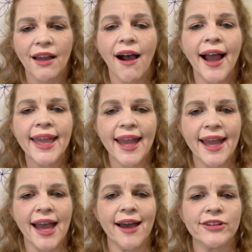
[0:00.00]
I
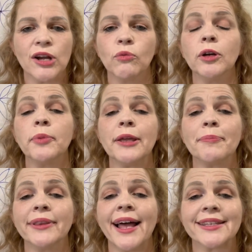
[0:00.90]
have will be
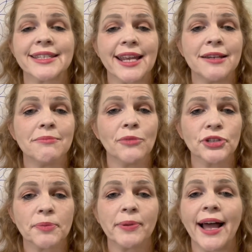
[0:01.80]
blessed and
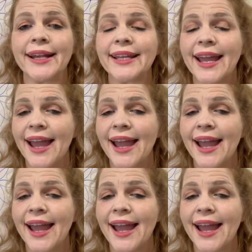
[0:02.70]
multiplied